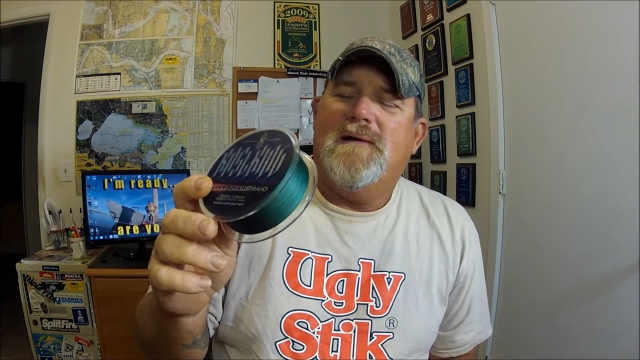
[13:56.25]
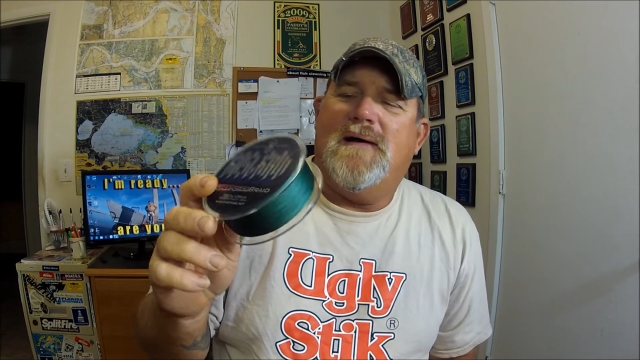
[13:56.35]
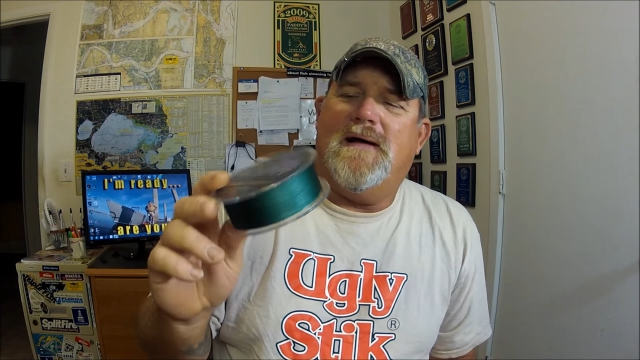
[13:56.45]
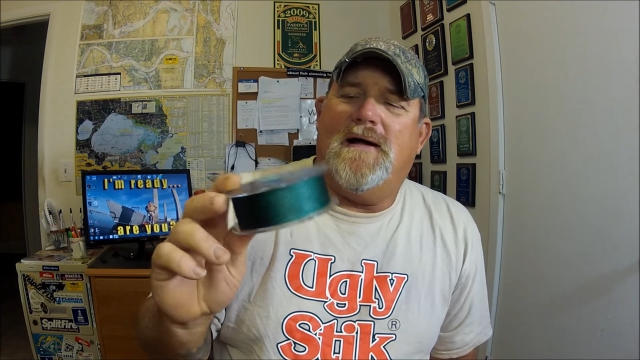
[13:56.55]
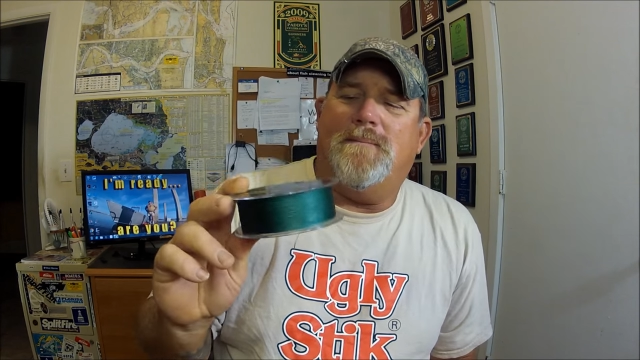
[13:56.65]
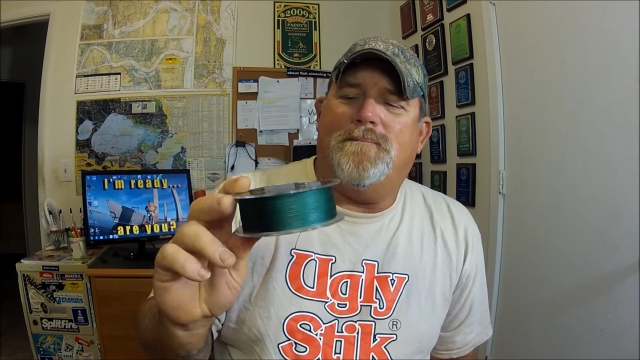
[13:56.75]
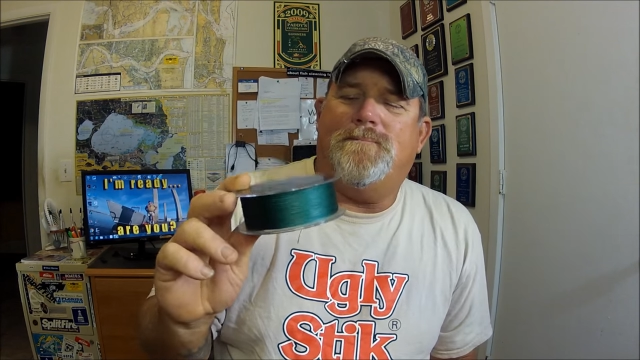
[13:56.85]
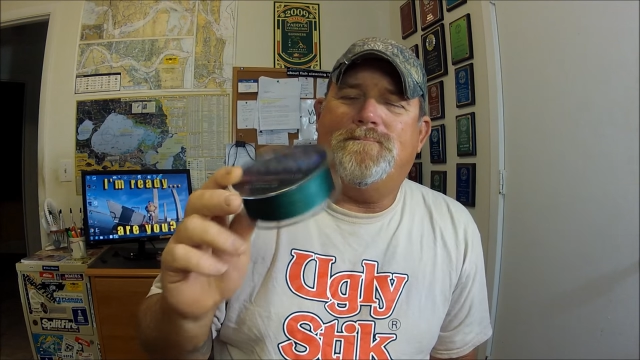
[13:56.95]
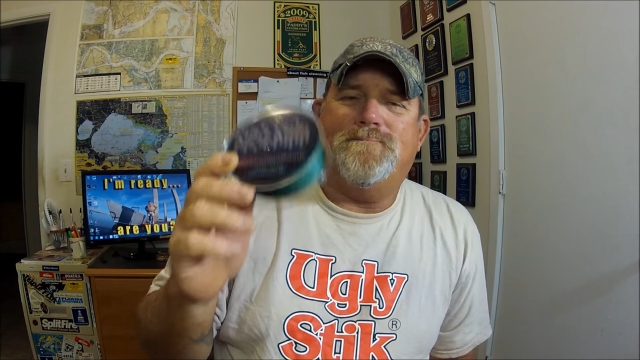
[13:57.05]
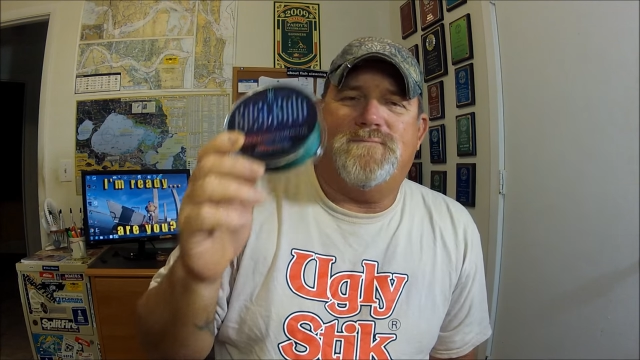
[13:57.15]

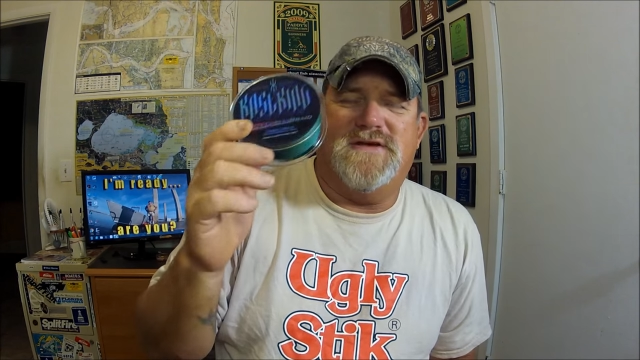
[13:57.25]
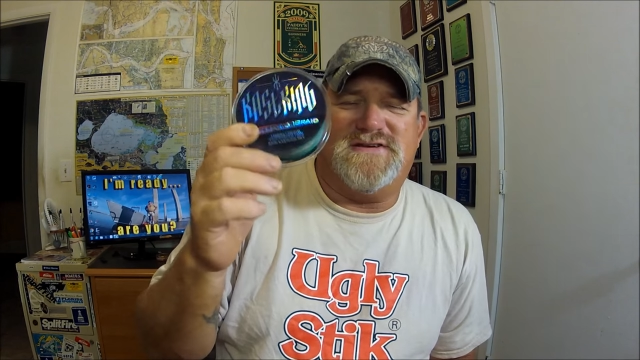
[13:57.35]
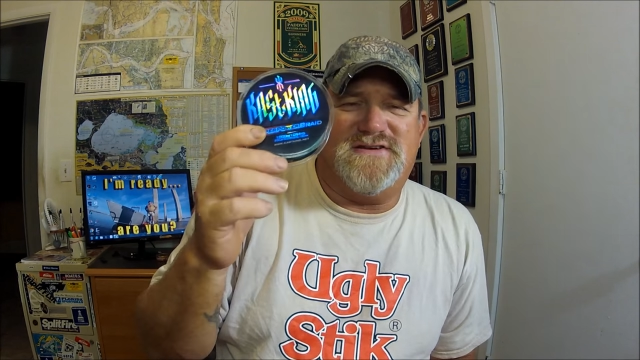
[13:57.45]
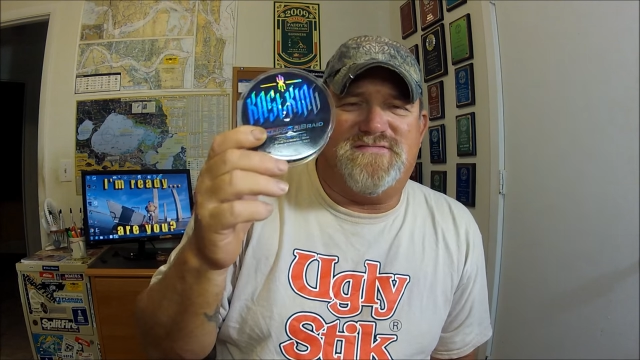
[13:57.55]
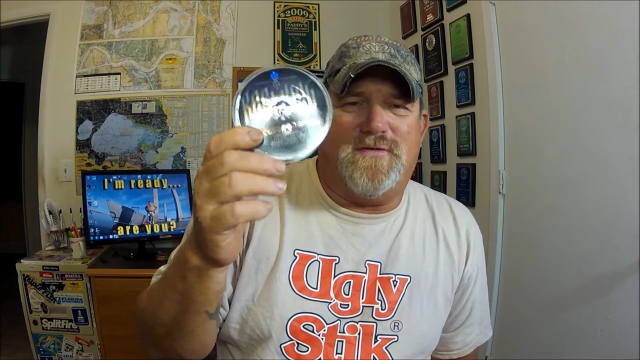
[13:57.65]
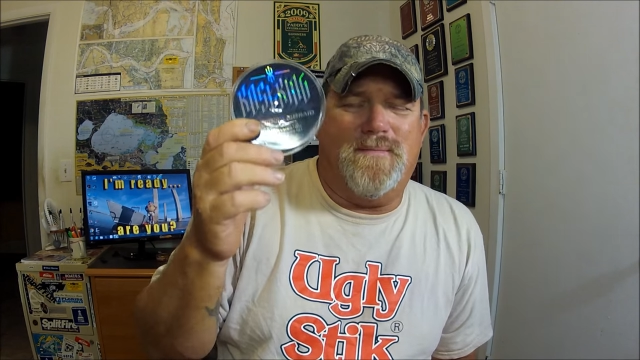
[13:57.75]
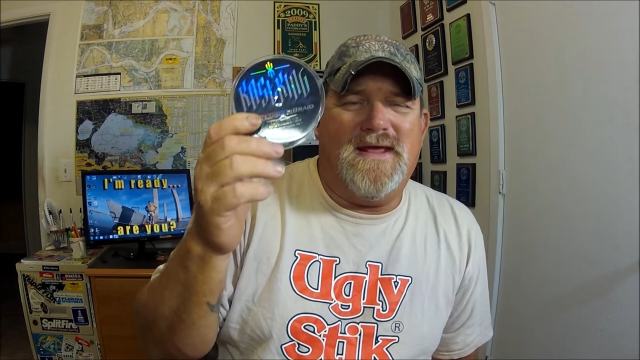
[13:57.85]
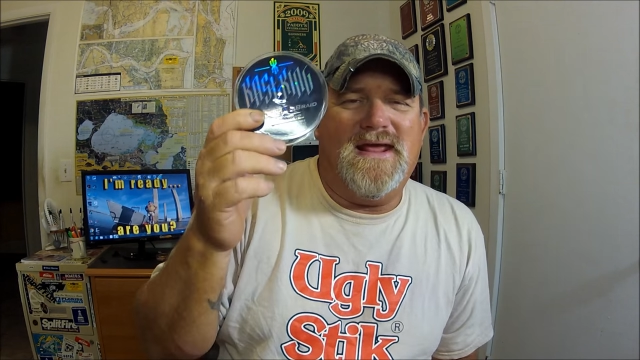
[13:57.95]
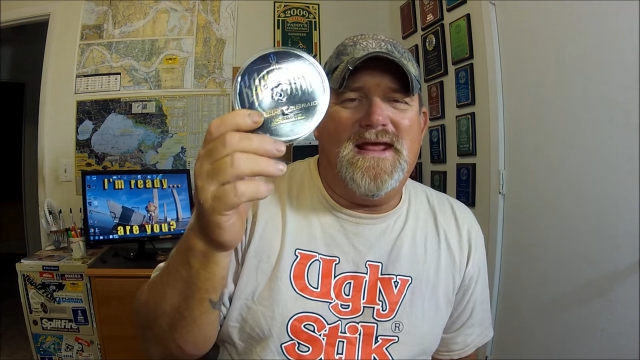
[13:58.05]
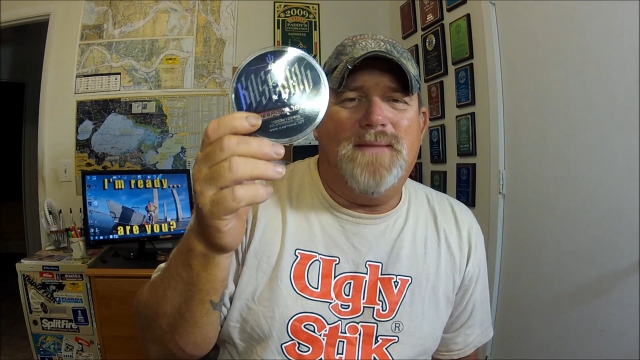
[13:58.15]
Um, this is from
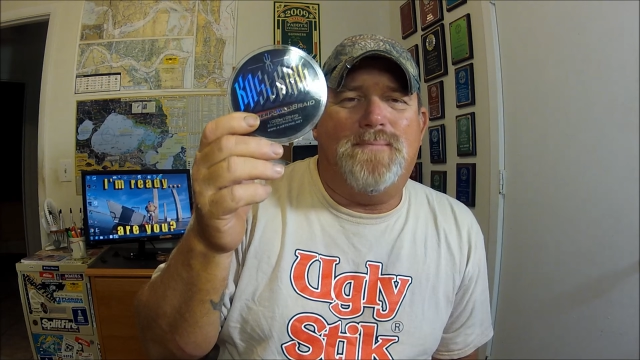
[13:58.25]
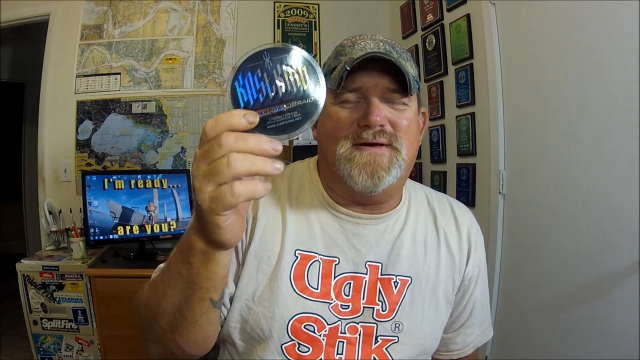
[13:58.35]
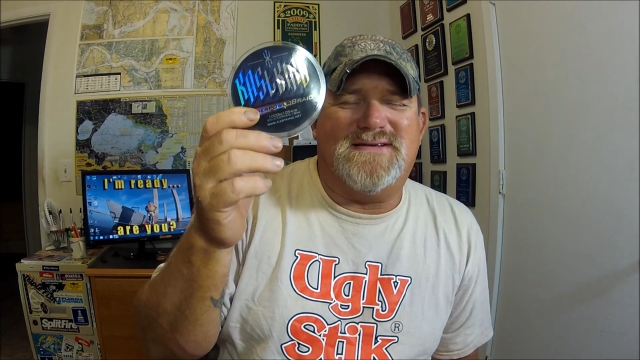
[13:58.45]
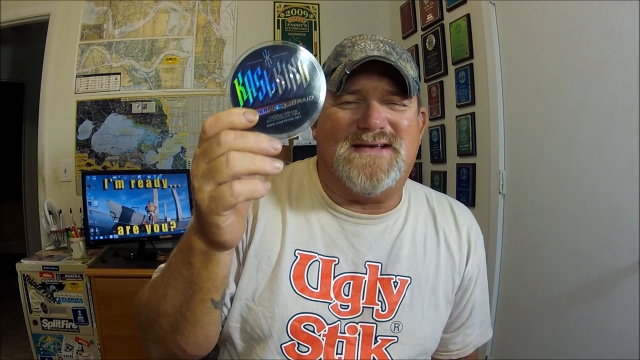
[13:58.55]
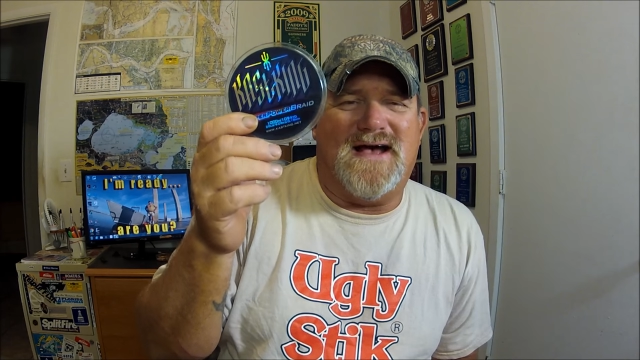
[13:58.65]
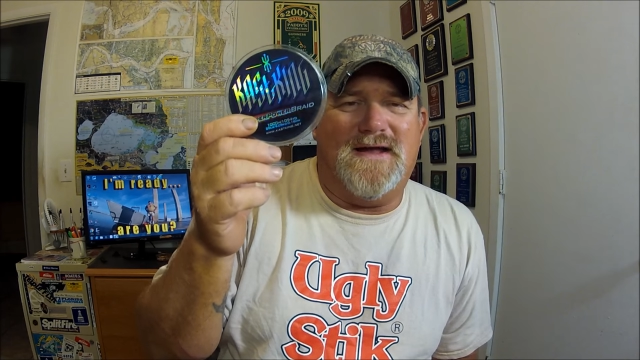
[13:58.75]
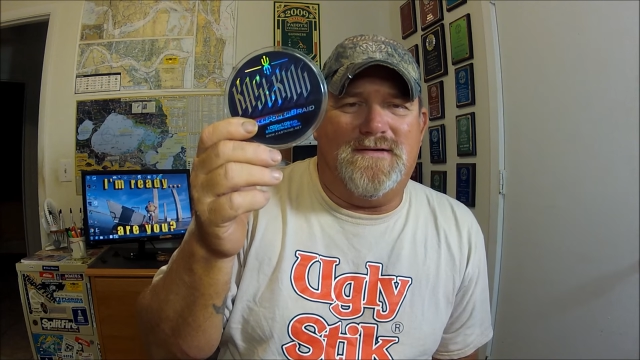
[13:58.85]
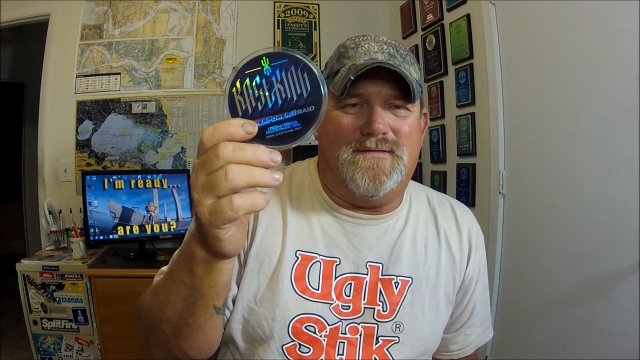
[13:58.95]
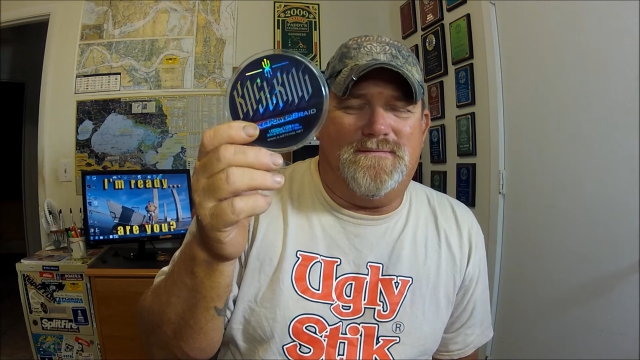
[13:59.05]
Eposeidon.